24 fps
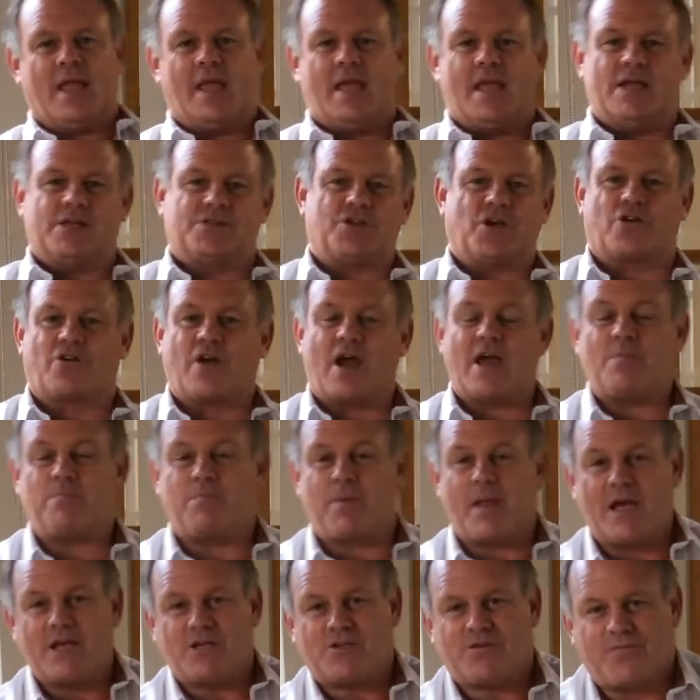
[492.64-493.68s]
is a great
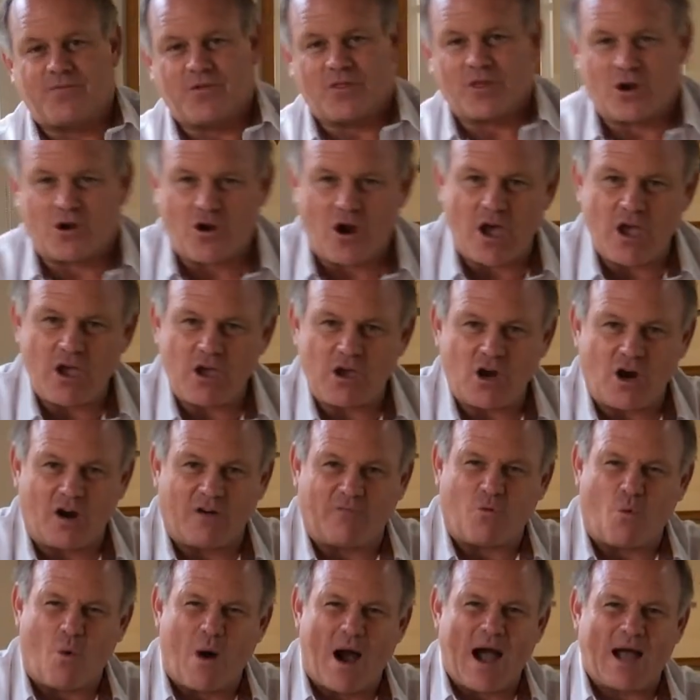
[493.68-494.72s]
place for the growing
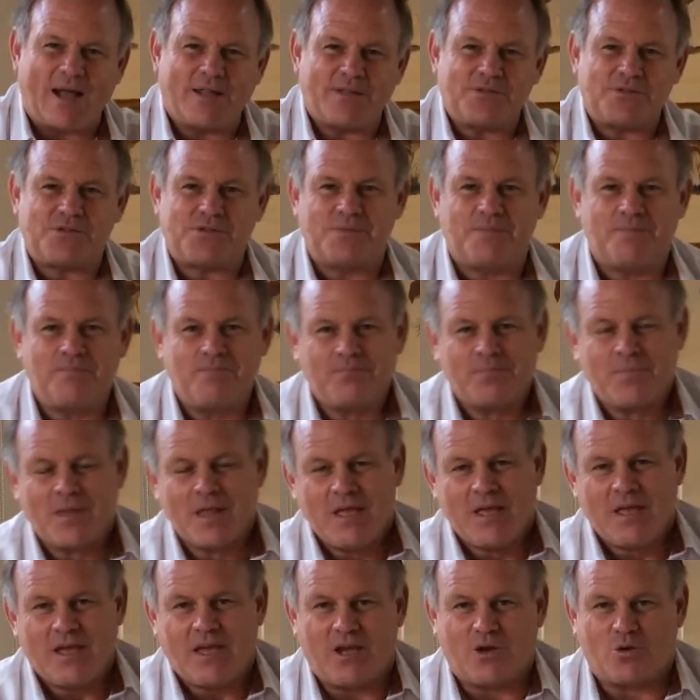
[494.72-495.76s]
of wines.
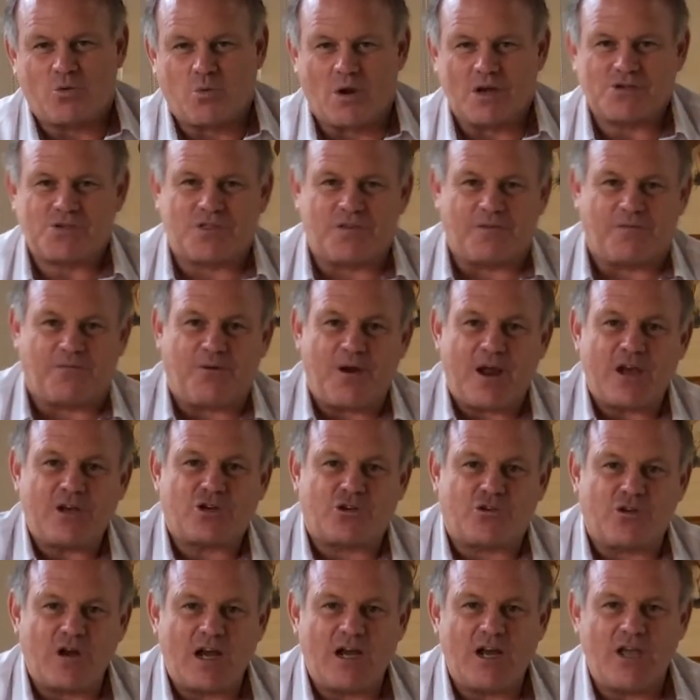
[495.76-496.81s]
It was the
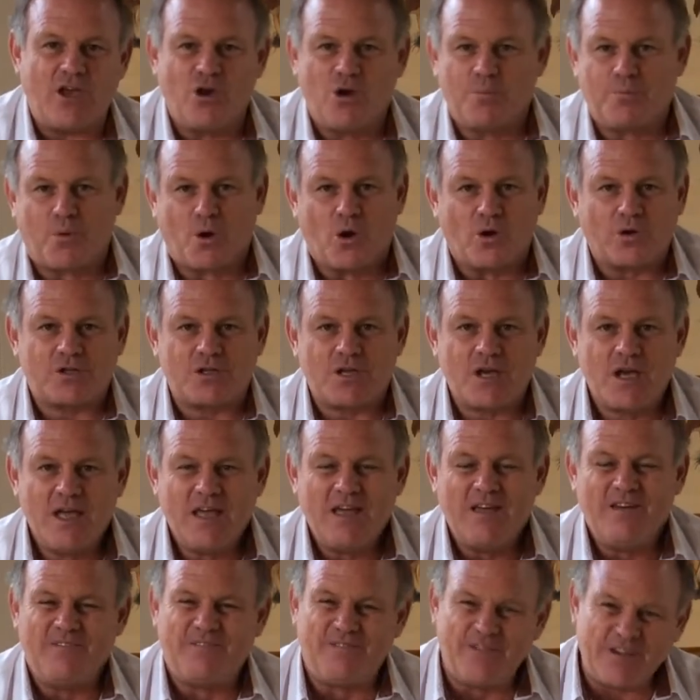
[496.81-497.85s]
French really who brought
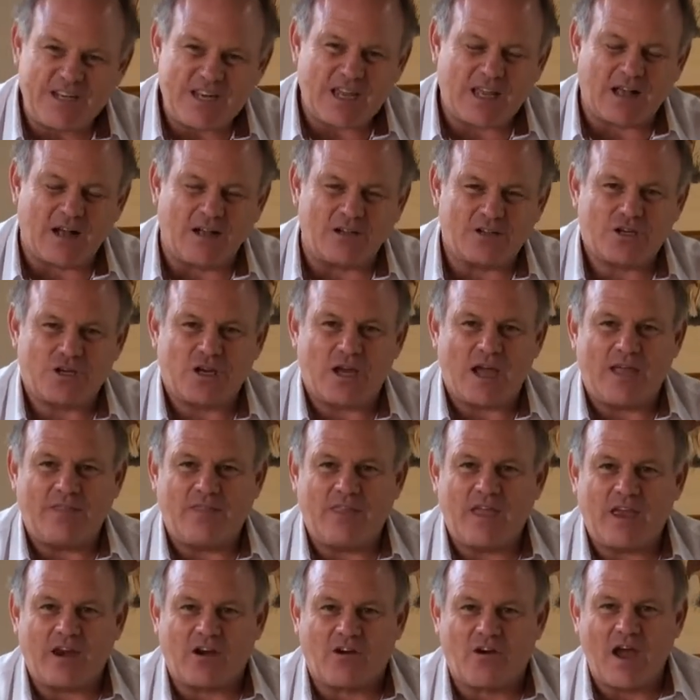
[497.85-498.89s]
viticulture and
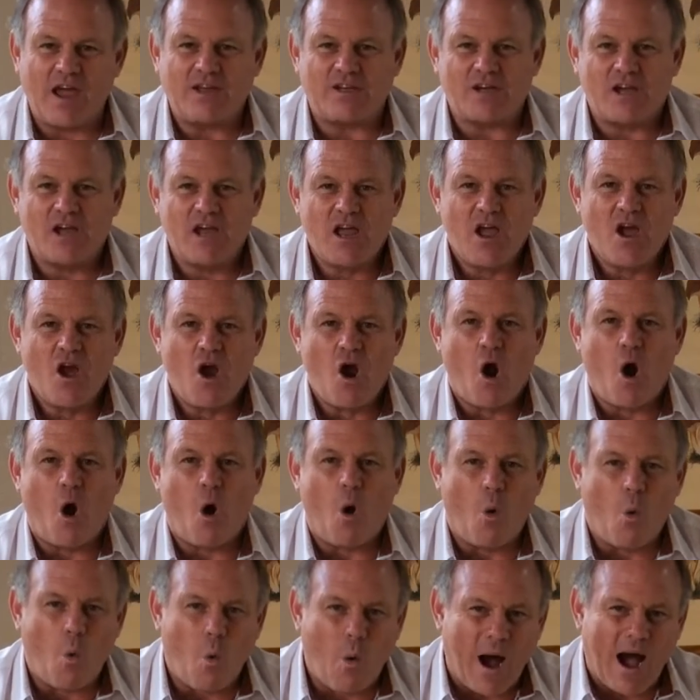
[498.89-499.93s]
their great
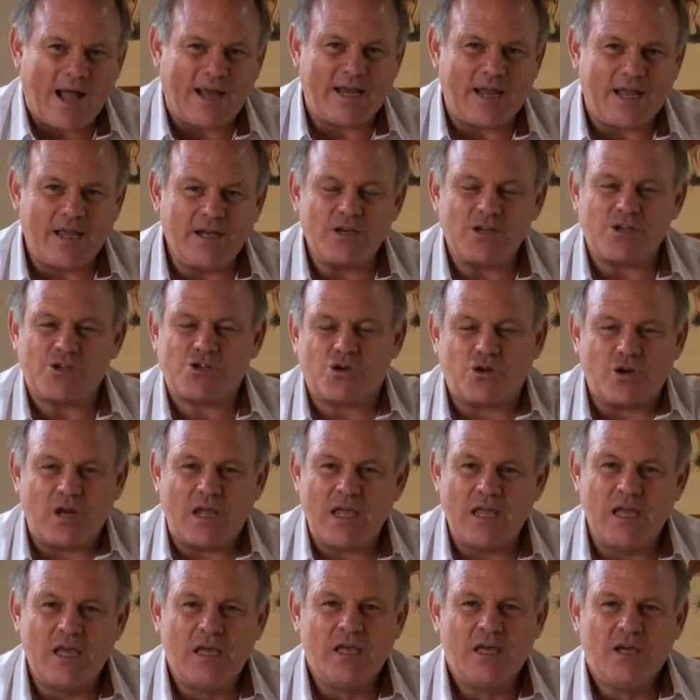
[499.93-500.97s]
wine
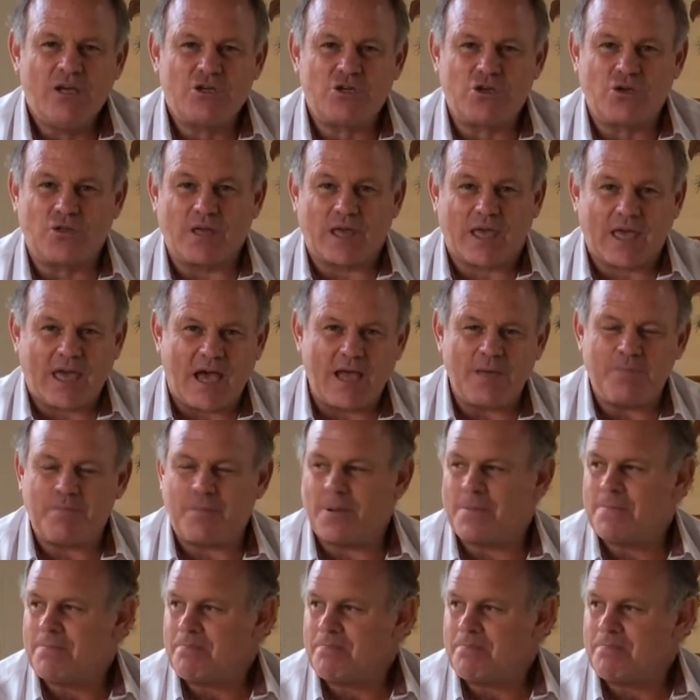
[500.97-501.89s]
industry to the Cape.